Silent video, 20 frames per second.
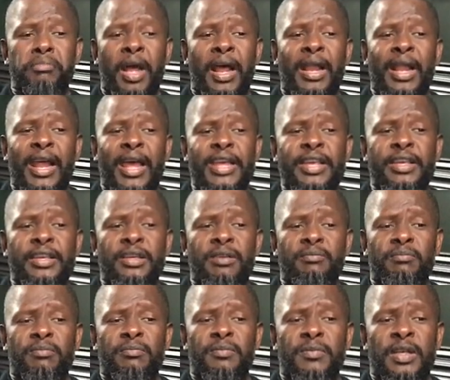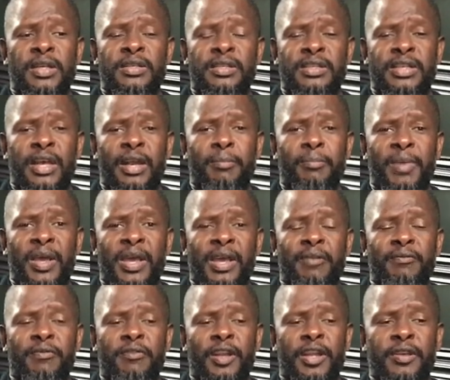I like it. It's not a
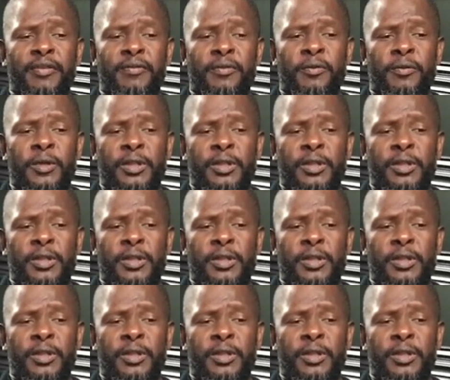bad flavor.